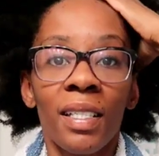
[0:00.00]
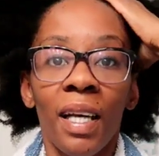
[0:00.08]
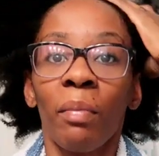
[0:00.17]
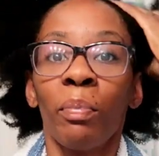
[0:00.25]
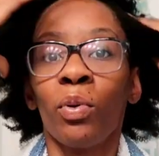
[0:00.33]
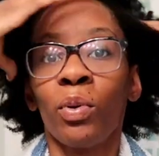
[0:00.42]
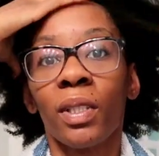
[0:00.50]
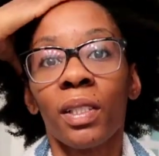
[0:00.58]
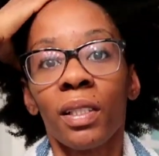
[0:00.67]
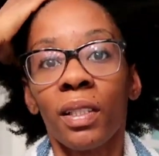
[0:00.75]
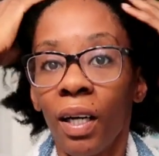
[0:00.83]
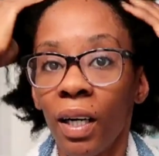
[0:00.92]
shampooing
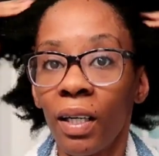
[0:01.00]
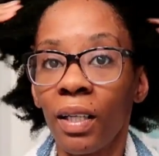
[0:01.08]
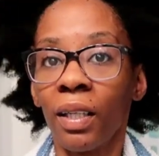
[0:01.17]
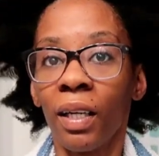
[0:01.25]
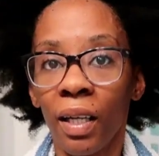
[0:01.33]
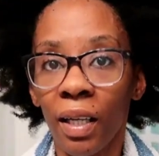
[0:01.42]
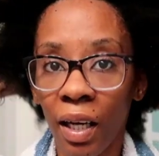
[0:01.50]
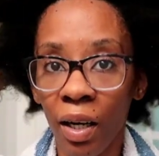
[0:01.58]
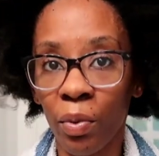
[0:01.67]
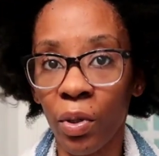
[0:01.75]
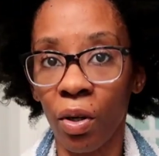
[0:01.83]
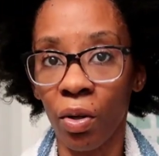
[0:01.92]
is done and
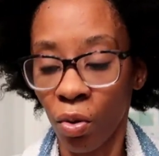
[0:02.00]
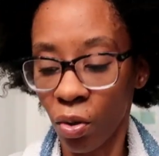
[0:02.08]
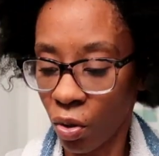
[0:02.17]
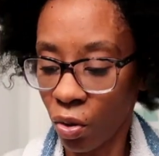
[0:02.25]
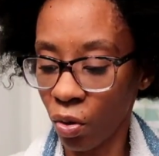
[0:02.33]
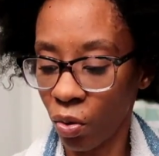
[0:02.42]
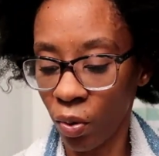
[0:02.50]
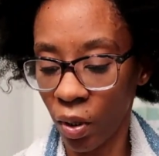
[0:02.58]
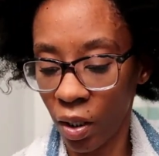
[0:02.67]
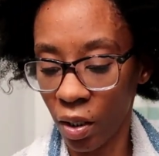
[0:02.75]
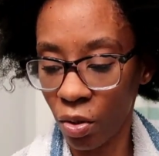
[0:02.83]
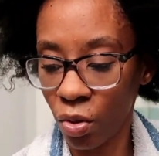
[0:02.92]
now we are going to go
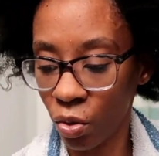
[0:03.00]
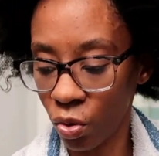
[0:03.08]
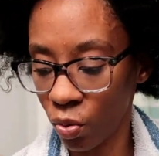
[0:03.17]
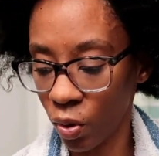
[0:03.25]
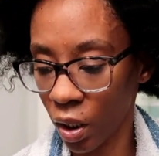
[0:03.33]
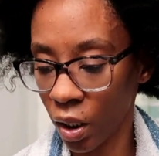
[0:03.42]
into